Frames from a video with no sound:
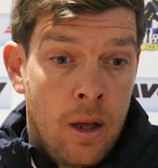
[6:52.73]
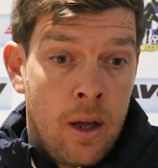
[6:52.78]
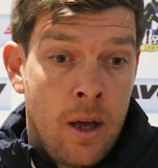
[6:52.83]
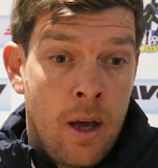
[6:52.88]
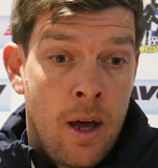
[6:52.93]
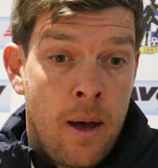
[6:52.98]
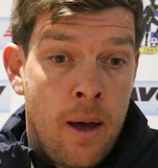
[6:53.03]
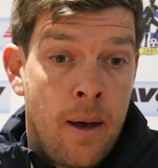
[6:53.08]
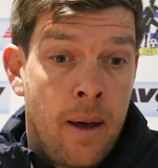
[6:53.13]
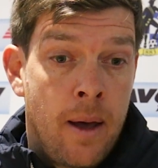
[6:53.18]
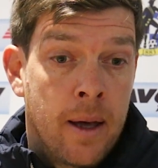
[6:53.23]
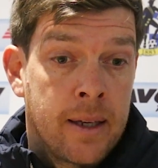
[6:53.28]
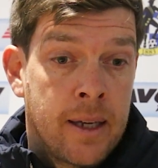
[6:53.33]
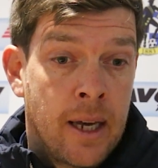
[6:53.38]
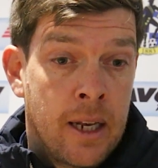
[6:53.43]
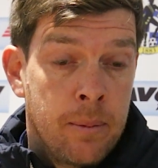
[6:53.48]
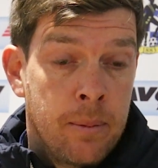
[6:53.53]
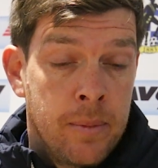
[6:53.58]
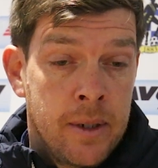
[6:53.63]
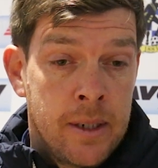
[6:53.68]

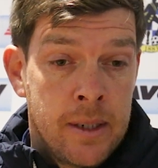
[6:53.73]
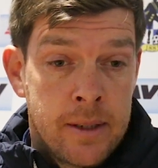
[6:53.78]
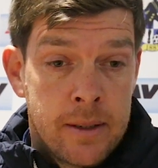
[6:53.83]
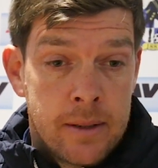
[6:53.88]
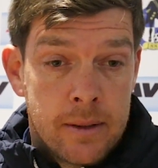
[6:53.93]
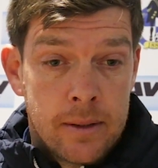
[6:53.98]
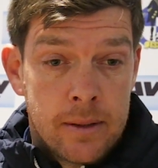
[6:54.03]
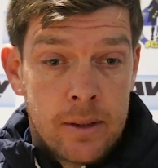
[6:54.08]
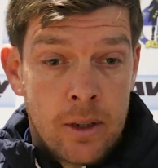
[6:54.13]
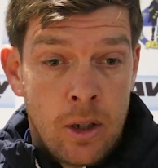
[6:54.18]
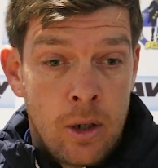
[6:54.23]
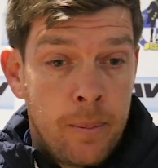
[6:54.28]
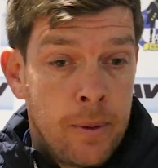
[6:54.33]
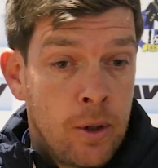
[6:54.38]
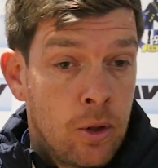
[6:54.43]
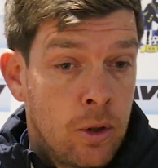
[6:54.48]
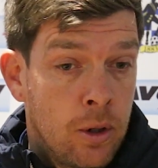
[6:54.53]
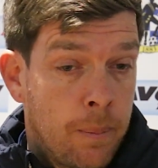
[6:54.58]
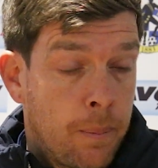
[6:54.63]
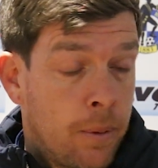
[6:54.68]
Academy's going to
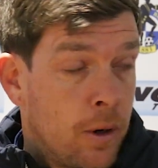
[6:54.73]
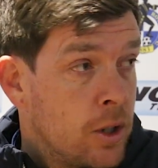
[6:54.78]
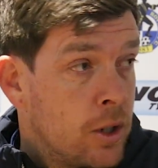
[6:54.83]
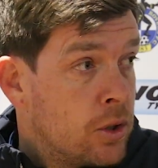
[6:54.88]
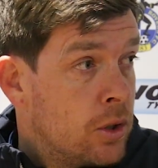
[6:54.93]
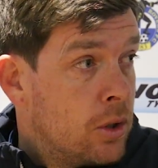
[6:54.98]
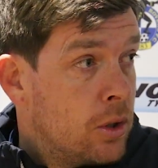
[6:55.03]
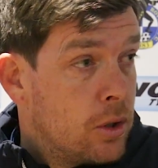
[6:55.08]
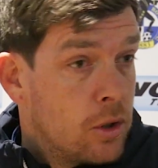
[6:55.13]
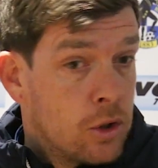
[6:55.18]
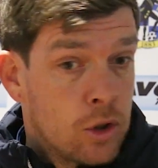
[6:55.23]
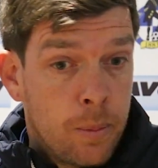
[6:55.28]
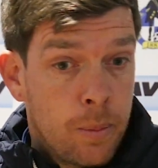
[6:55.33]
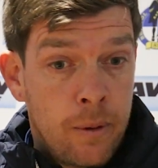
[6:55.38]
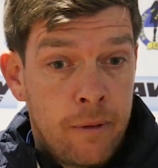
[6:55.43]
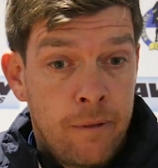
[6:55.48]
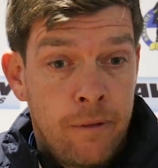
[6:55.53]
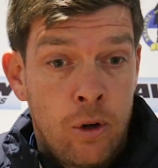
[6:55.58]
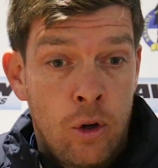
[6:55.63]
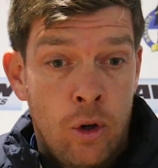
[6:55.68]
be under pressure to
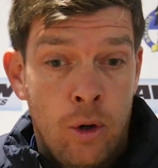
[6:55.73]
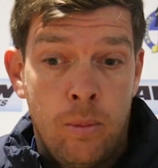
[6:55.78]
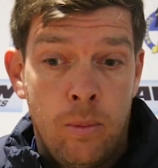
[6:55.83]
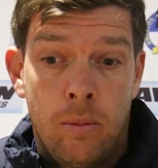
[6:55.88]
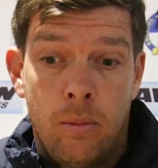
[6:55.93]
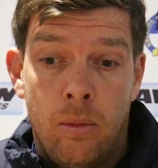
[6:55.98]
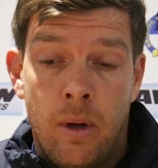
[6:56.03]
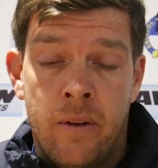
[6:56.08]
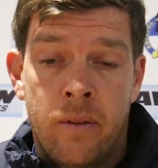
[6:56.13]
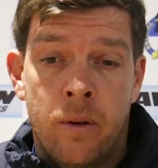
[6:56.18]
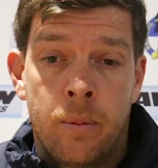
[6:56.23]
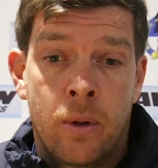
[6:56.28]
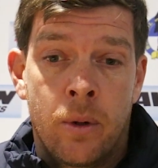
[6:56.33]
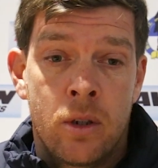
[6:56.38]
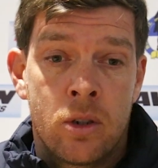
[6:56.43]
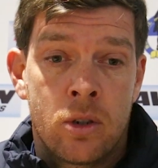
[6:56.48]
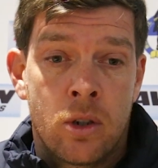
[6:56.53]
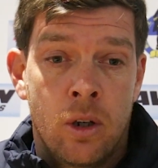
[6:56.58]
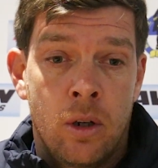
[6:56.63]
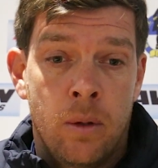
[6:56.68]
perform.
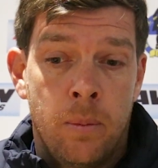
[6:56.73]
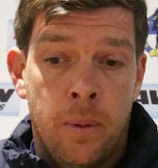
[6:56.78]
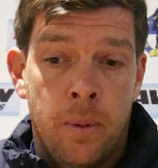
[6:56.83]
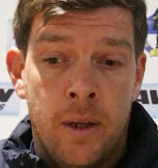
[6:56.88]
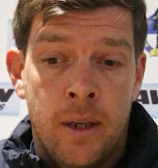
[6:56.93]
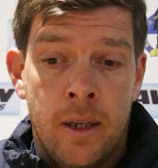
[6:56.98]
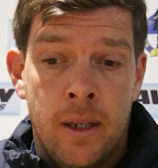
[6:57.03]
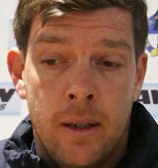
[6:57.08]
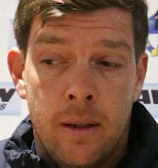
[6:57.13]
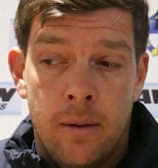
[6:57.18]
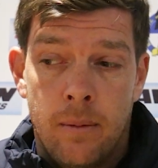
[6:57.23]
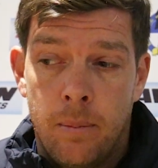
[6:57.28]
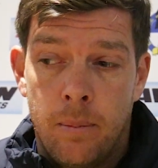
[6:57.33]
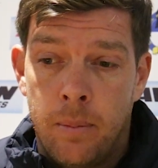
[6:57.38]
Everybody's going to be